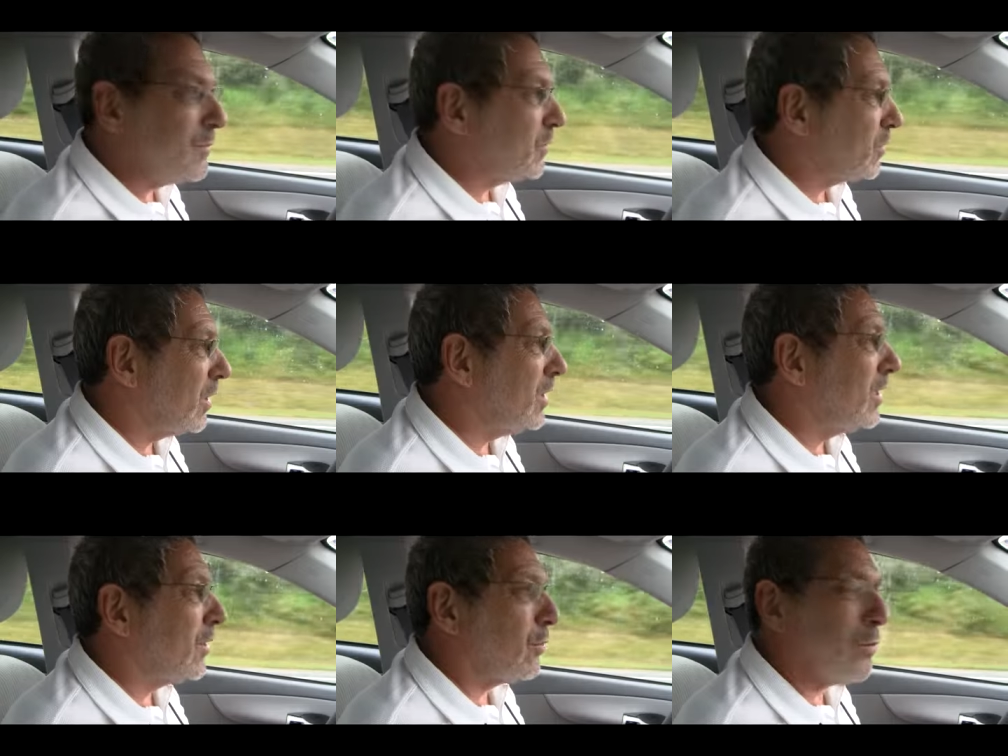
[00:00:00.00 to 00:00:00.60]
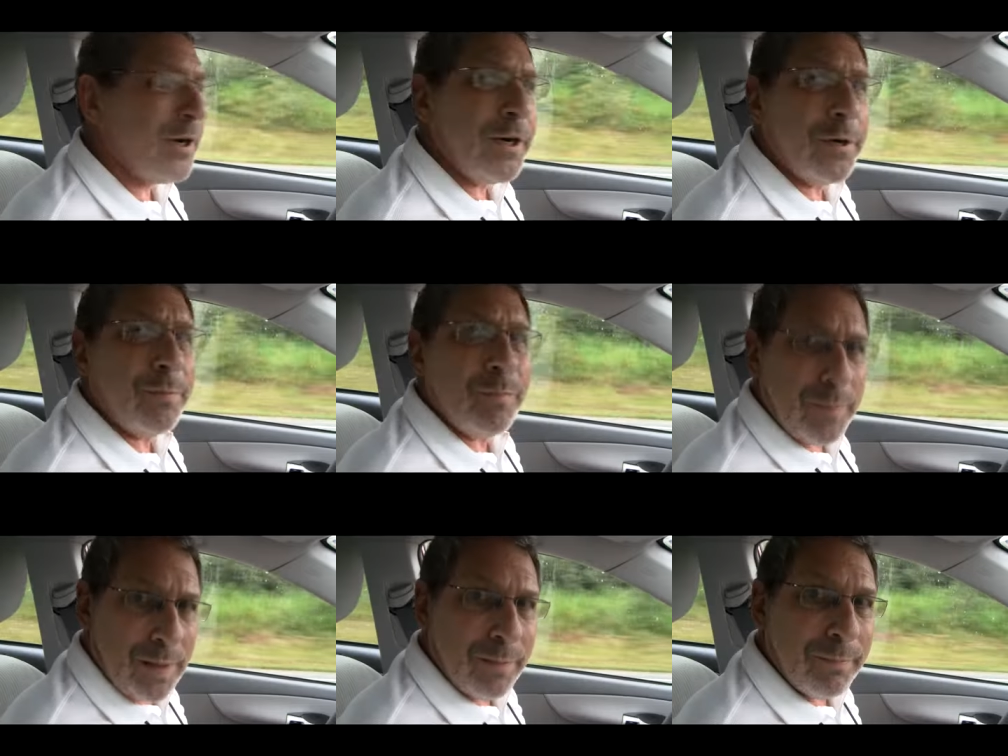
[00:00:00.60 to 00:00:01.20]
Started at the rear,
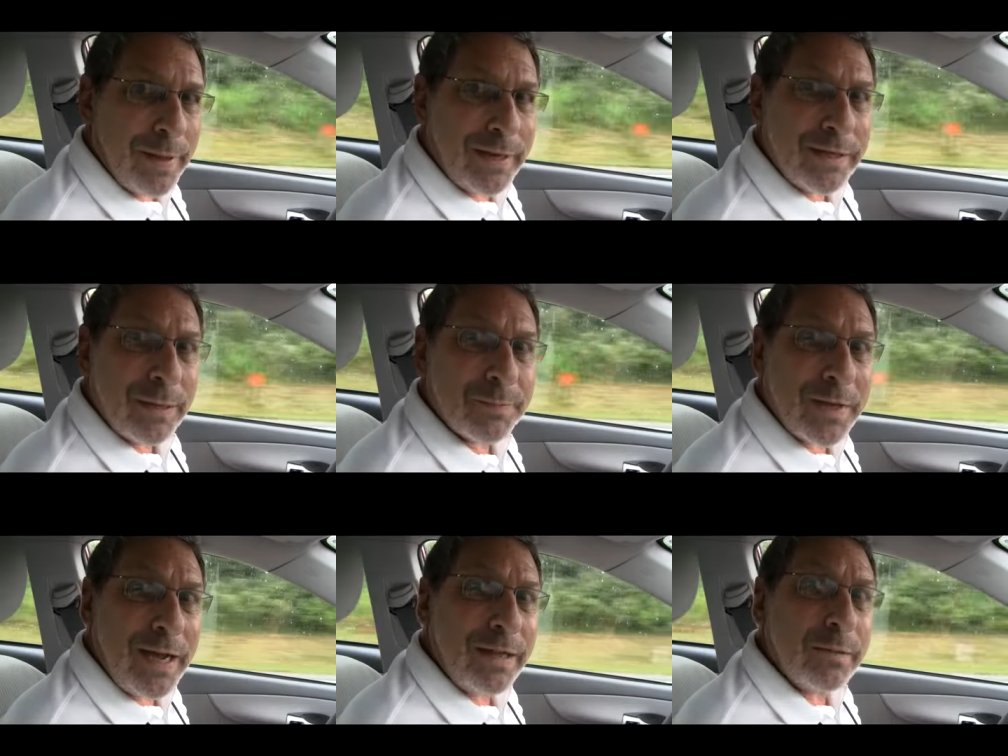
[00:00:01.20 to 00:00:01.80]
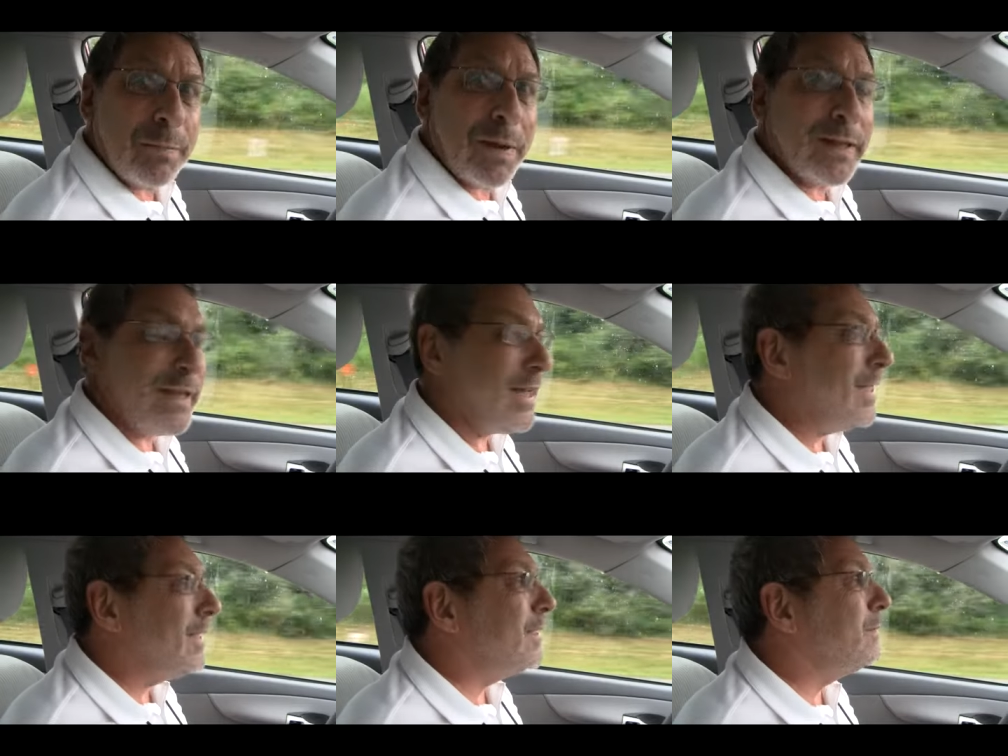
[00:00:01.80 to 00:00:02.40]
made it up to eighth by
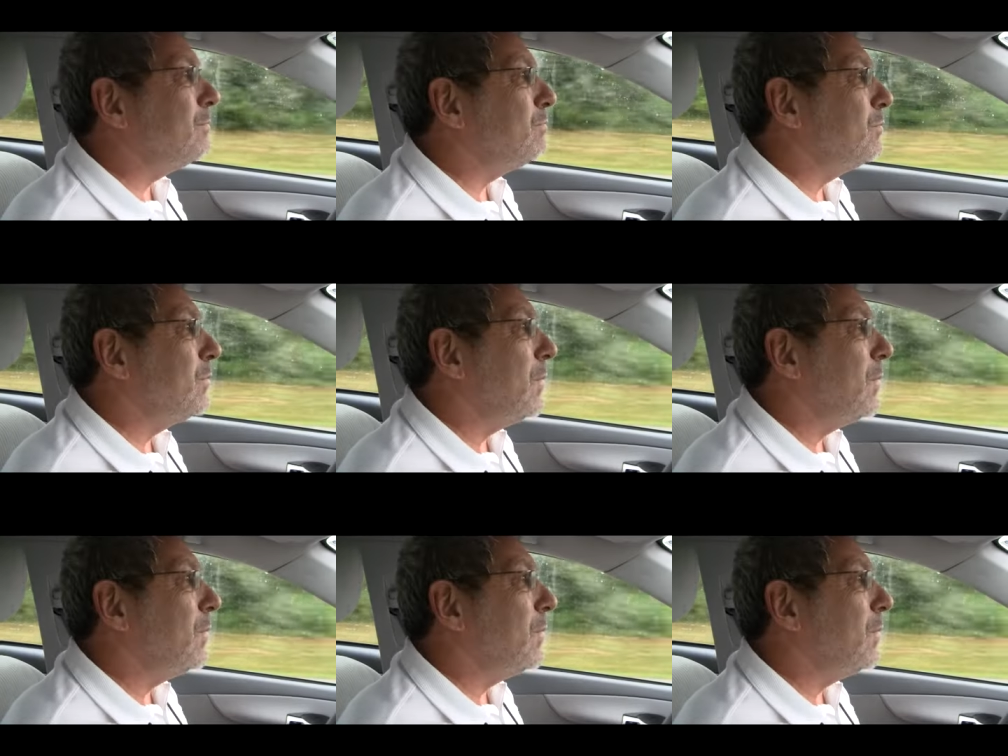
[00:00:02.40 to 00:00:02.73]
the end.